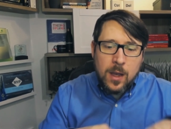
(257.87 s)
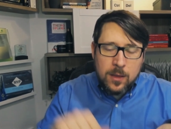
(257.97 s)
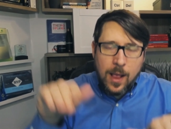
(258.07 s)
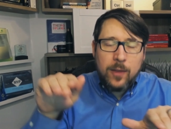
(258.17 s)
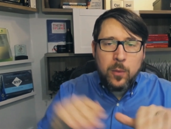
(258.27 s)

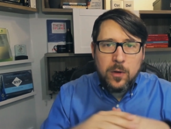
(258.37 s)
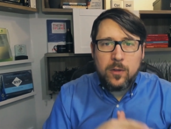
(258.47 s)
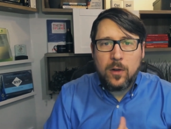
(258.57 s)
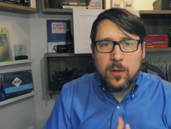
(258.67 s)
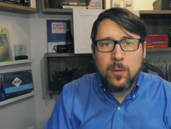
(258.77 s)
that's when you
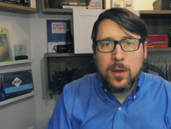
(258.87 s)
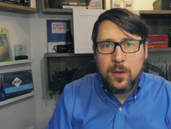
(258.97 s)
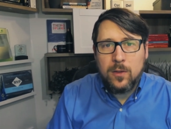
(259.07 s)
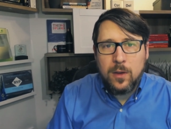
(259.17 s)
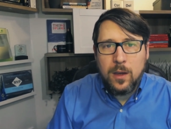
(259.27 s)
start to really
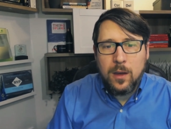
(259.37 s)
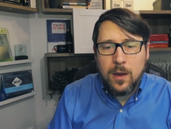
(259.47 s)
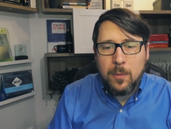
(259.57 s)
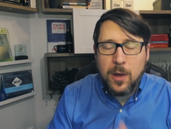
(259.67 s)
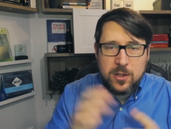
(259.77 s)
see
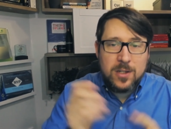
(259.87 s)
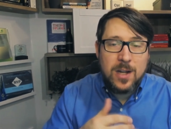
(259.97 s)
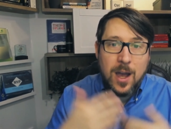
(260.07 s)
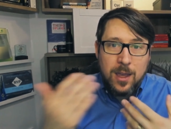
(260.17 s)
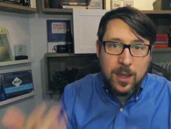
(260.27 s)
um, not just
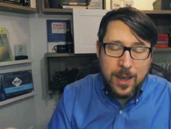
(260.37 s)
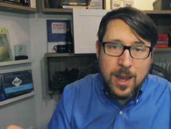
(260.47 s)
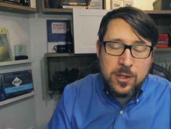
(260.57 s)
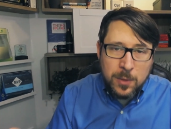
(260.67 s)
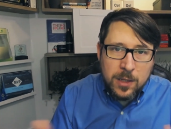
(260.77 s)
high
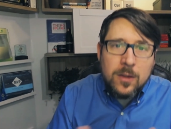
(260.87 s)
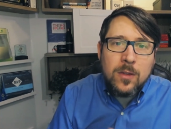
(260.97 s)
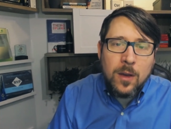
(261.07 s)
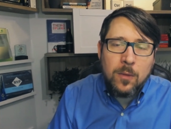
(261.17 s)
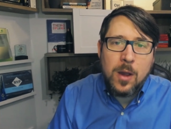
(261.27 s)
engagement,
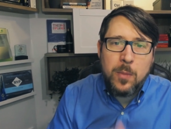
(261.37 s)
right?